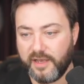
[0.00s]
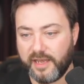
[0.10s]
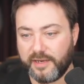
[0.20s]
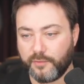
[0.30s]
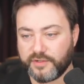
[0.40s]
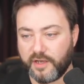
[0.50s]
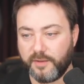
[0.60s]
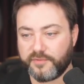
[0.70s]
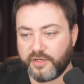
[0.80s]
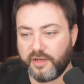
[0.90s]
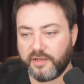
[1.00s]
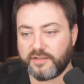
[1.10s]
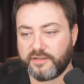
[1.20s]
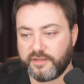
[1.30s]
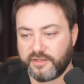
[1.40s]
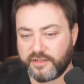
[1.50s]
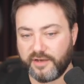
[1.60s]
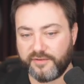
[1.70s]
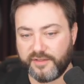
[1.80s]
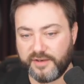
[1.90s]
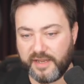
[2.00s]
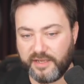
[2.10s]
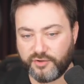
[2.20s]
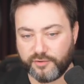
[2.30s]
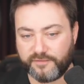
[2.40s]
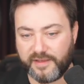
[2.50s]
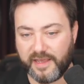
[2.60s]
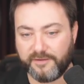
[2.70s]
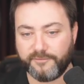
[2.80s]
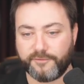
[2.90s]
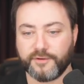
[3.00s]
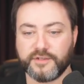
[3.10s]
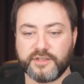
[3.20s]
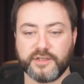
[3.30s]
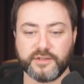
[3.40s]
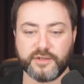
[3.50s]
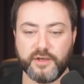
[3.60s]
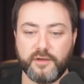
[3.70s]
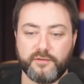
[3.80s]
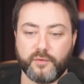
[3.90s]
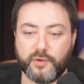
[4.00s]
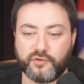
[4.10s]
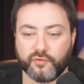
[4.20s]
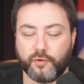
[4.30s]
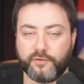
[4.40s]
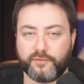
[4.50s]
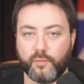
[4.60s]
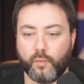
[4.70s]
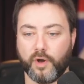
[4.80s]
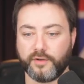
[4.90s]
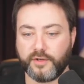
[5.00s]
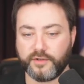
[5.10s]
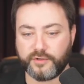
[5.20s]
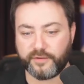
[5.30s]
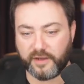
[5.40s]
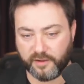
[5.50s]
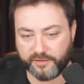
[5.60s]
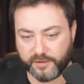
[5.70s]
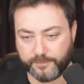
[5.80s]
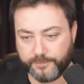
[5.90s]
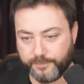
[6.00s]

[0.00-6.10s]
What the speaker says: and it was up to us to discover the nature of the inferences that we draw from one to the other.